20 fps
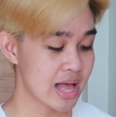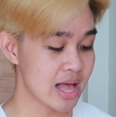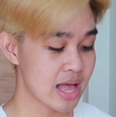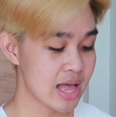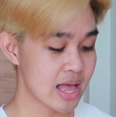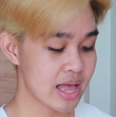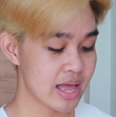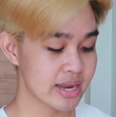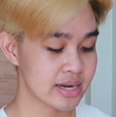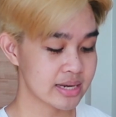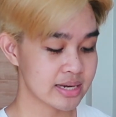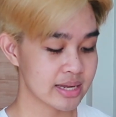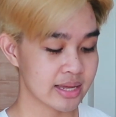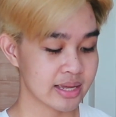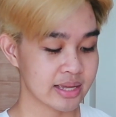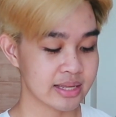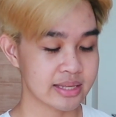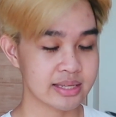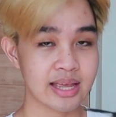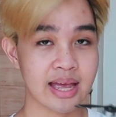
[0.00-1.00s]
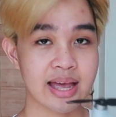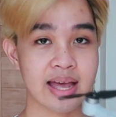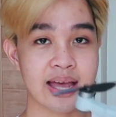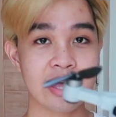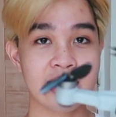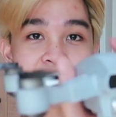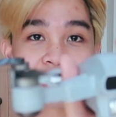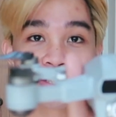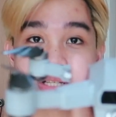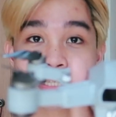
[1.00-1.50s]
And
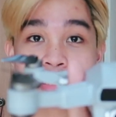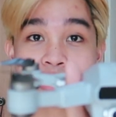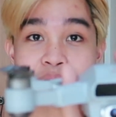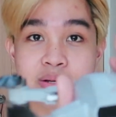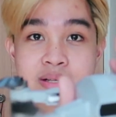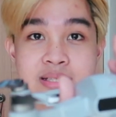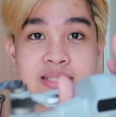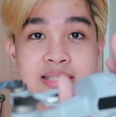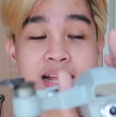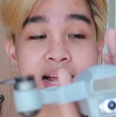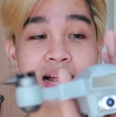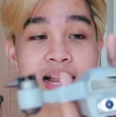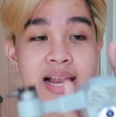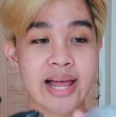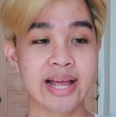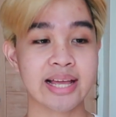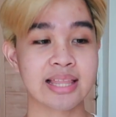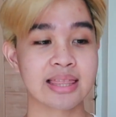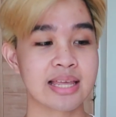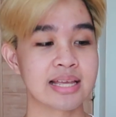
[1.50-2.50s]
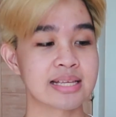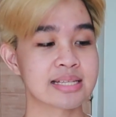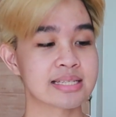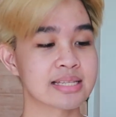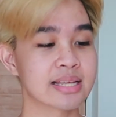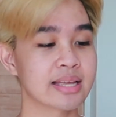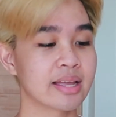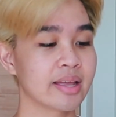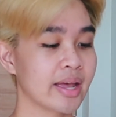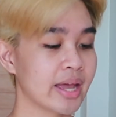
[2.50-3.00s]
yeah, just looks like
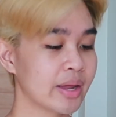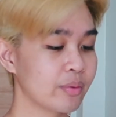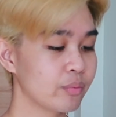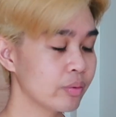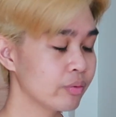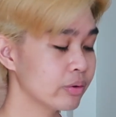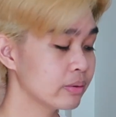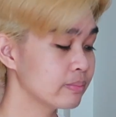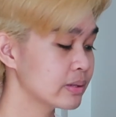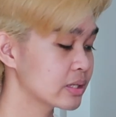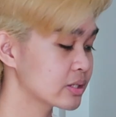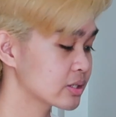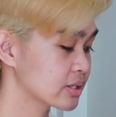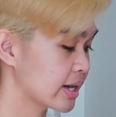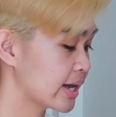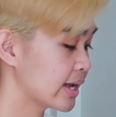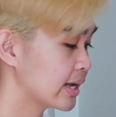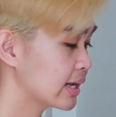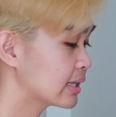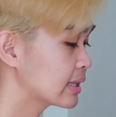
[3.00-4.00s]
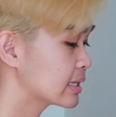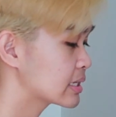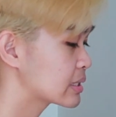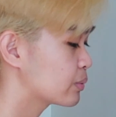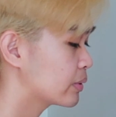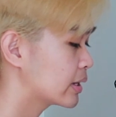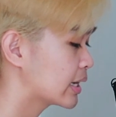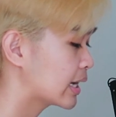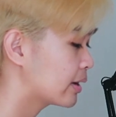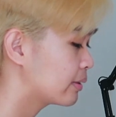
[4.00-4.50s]
this, and we would be trying this
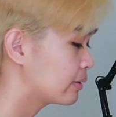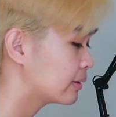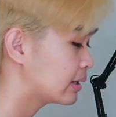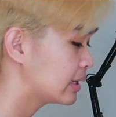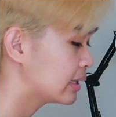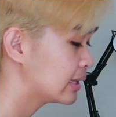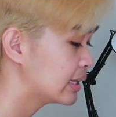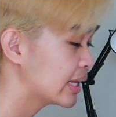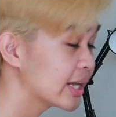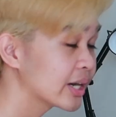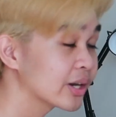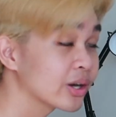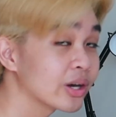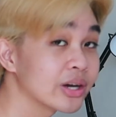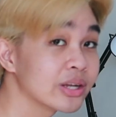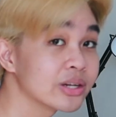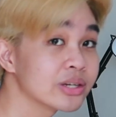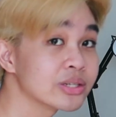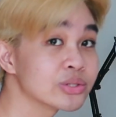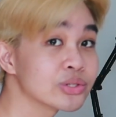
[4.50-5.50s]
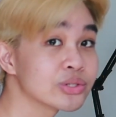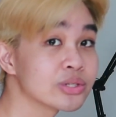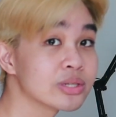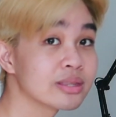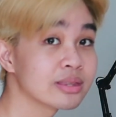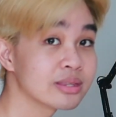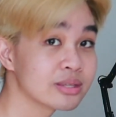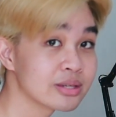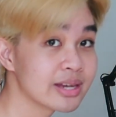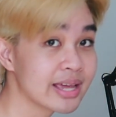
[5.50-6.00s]
one out later on
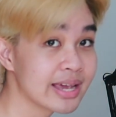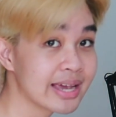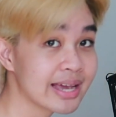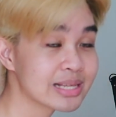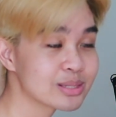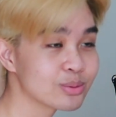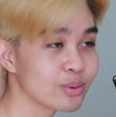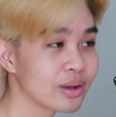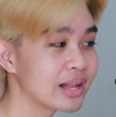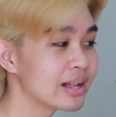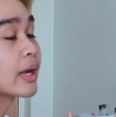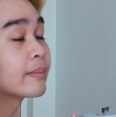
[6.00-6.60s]
today as well.